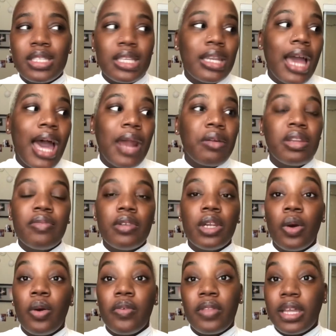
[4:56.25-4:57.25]
and I don't even
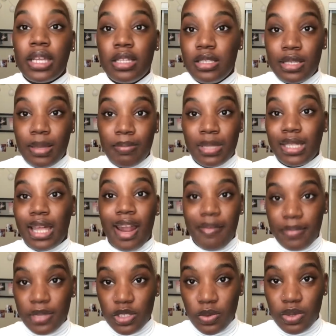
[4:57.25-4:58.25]
know if like it's something that I've
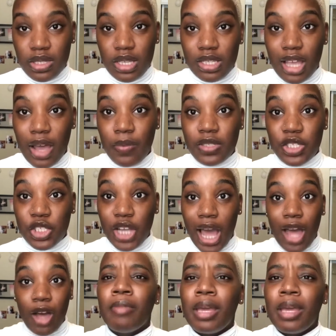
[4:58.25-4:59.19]
been doing since I was a child.